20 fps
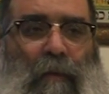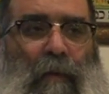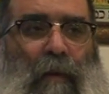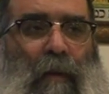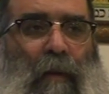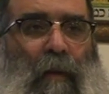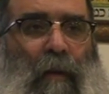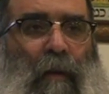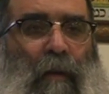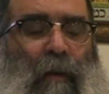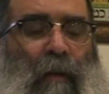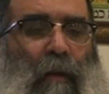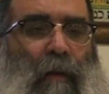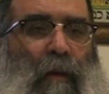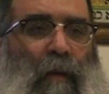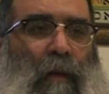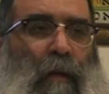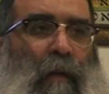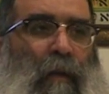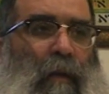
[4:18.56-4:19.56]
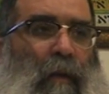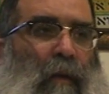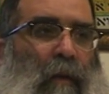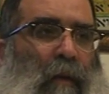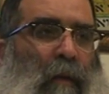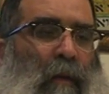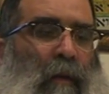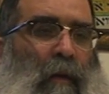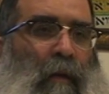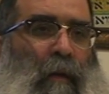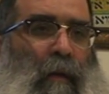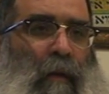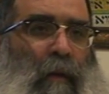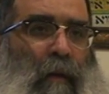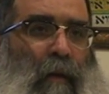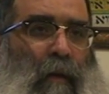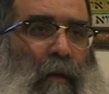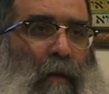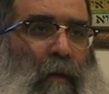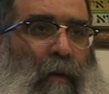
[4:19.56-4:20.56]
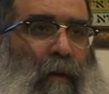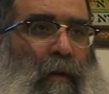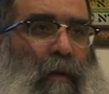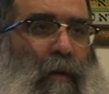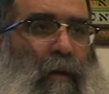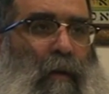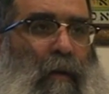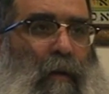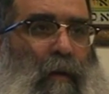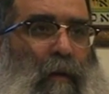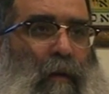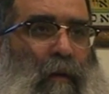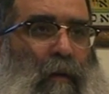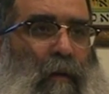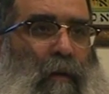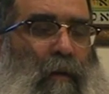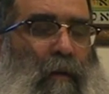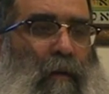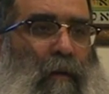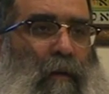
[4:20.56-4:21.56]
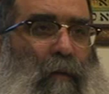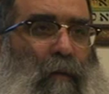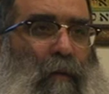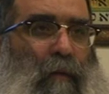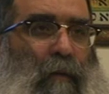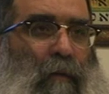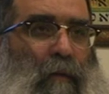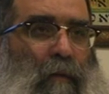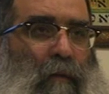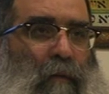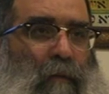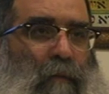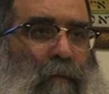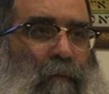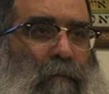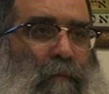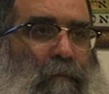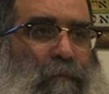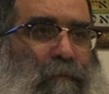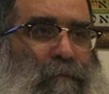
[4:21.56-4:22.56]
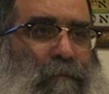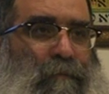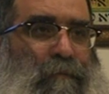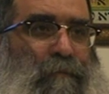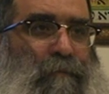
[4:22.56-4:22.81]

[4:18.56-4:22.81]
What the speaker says: (no one is talking)